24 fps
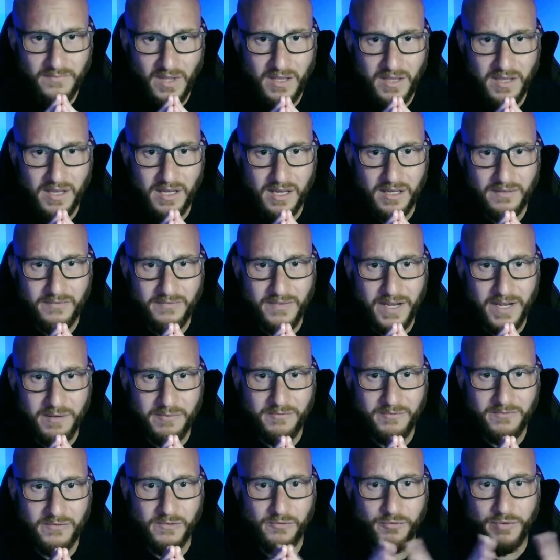
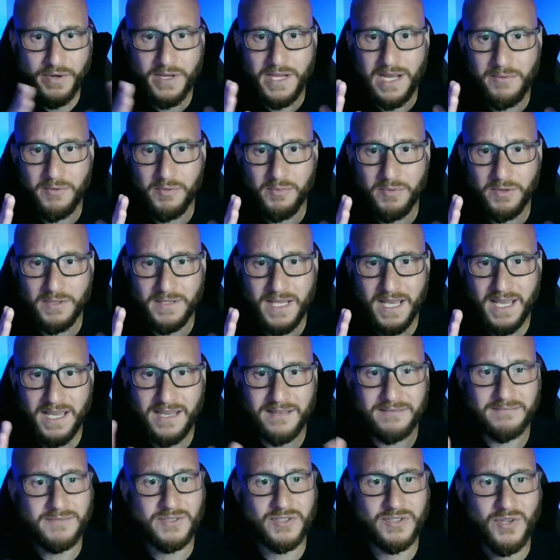Venom Free Comic Book
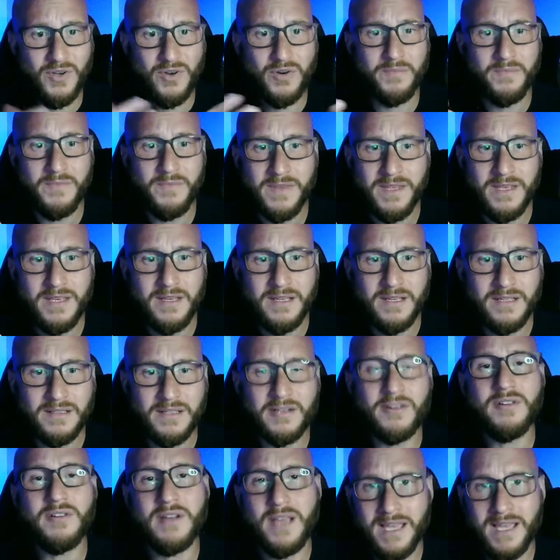Day. So
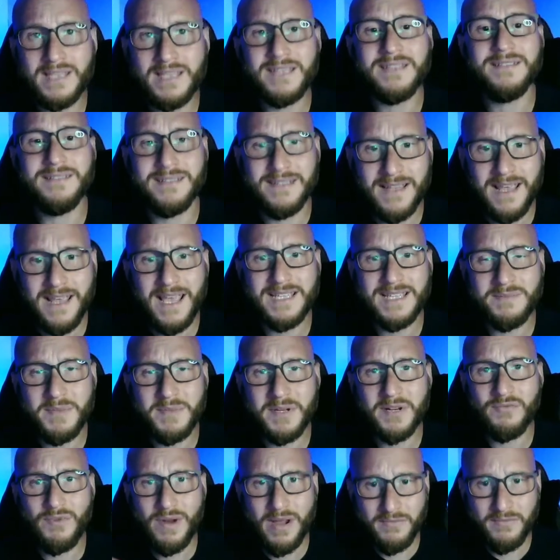it hasn't
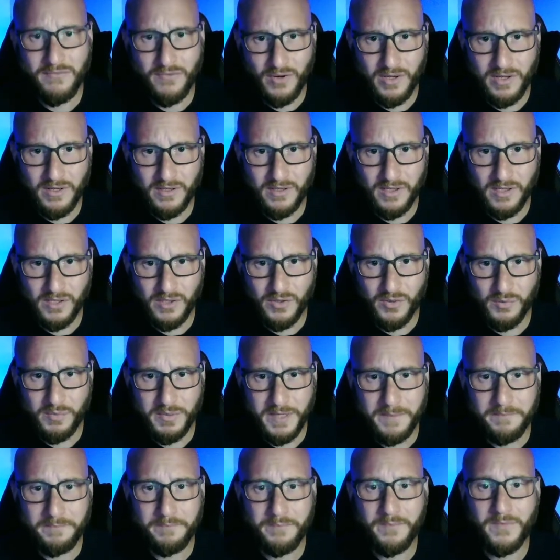been around for a little
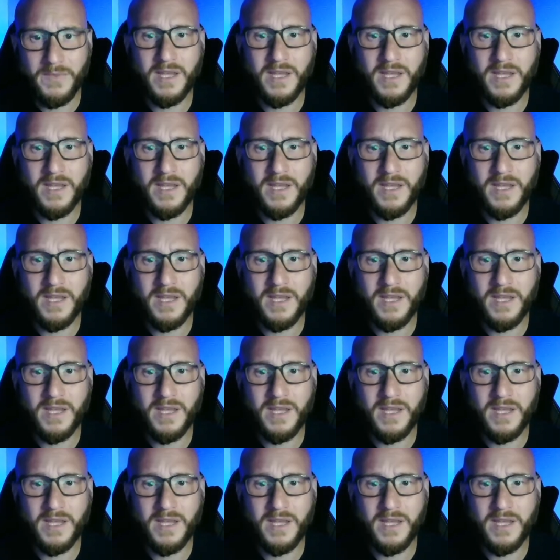bit.